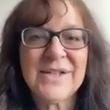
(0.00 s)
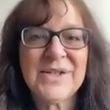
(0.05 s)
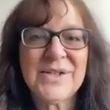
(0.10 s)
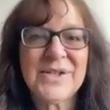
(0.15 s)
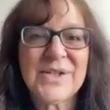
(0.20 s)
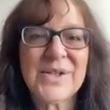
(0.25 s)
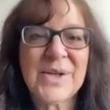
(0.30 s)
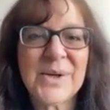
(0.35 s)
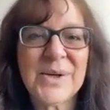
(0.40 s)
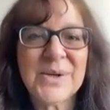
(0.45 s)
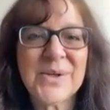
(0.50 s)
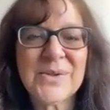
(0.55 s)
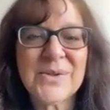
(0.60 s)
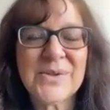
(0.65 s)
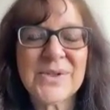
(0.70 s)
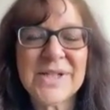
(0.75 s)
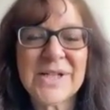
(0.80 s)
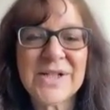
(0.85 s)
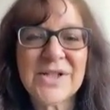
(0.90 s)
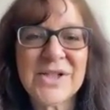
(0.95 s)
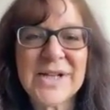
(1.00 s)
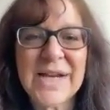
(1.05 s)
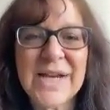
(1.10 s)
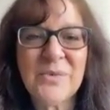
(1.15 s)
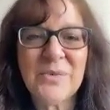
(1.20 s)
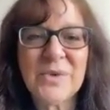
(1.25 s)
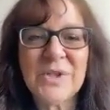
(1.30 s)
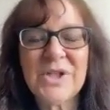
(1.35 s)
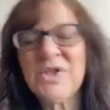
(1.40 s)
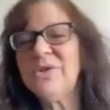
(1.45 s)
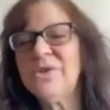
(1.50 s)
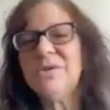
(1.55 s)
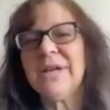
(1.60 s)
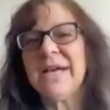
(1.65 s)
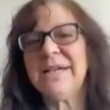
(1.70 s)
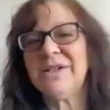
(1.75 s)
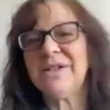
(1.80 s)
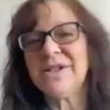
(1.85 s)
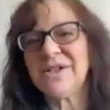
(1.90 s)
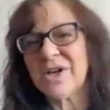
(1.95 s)
So, Sunshine, would you
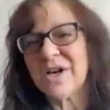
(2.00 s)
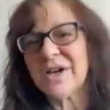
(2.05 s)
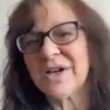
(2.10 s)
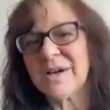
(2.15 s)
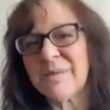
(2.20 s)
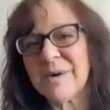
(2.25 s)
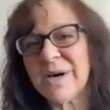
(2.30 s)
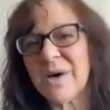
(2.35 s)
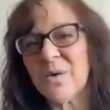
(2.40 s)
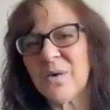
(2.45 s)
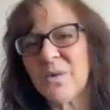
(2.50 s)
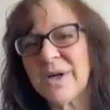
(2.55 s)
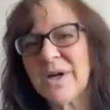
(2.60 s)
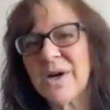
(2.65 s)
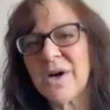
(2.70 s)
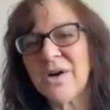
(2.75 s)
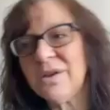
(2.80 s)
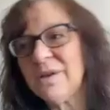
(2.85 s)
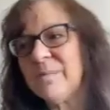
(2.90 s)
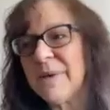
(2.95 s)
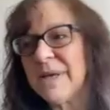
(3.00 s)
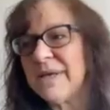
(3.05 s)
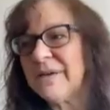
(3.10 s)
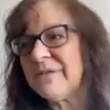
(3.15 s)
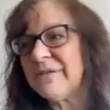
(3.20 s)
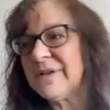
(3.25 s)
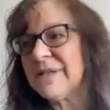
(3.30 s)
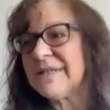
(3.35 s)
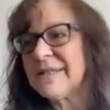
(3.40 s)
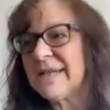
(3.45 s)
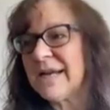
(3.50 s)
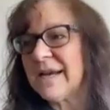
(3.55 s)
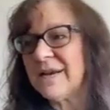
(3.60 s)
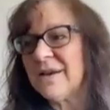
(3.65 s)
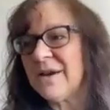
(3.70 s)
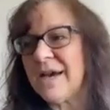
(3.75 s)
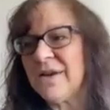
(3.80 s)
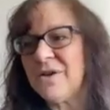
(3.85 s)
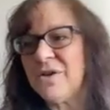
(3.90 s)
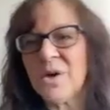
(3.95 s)
like to talk about what are the benefits? And
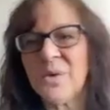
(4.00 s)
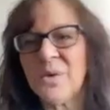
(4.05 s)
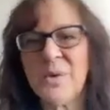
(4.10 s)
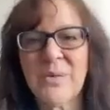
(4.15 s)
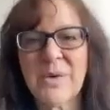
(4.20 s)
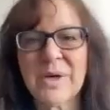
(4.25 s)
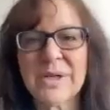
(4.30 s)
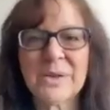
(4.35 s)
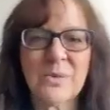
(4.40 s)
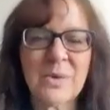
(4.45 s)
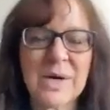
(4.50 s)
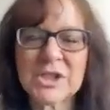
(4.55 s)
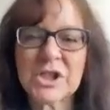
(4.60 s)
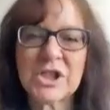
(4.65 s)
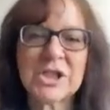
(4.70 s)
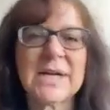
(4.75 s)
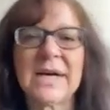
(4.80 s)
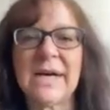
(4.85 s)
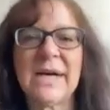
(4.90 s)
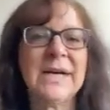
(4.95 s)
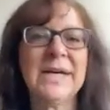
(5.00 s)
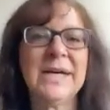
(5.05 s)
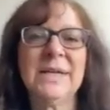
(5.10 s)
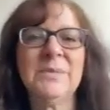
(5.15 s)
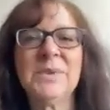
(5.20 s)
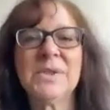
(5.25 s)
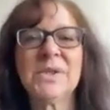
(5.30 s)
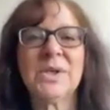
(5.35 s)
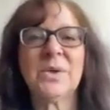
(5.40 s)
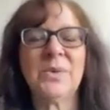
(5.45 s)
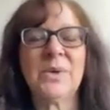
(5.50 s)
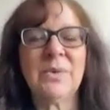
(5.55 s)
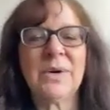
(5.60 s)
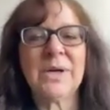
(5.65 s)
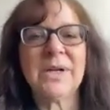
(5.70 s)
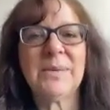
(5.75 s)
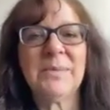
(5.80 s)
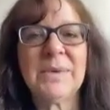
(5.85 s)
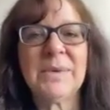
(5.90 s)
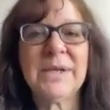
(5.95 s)
I know we want to watch time, so we
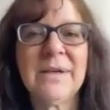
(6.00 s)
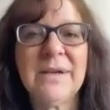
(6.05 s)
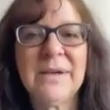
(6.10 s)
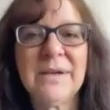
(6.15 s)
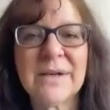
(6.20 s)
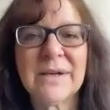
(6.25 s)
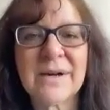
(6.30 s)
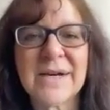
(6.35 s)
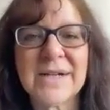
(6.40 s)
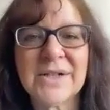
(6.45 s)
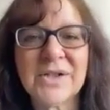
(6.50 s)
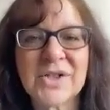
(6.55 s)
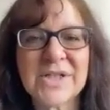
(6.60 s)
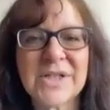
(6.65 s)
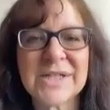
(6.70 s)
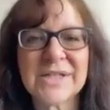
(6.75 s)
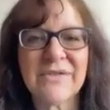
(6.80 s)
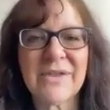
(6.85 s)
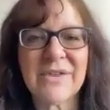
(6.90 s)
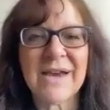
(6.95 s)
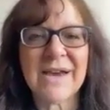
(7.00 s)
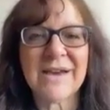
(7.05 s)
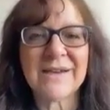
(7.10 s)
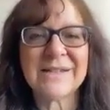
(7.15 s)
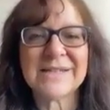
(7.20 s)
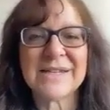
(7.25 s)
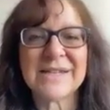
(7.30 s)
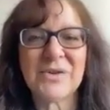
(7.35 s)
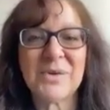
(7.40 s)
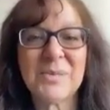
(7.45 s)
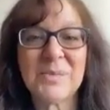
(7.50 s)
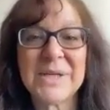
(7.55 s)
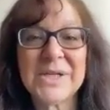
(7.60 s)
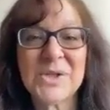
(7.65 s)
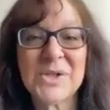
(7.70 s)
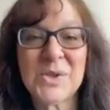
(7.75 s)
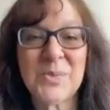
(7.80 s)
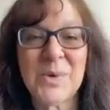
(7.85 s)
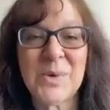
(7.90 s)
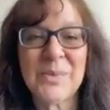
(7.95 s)
want to be conscious of that because
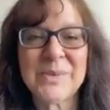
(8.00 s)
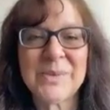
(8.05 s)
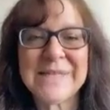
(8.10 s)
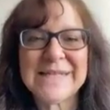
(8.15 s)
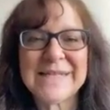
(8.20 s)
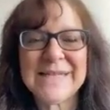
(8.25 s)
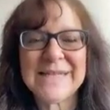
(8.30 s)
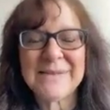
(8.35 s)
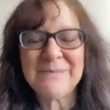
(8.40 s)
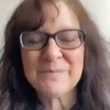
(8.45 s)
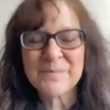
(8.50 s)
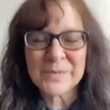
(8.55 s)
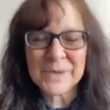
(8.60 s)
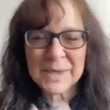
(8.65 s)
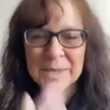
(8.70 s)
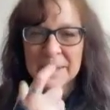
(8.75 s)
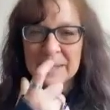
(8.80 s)
everybody's super busy.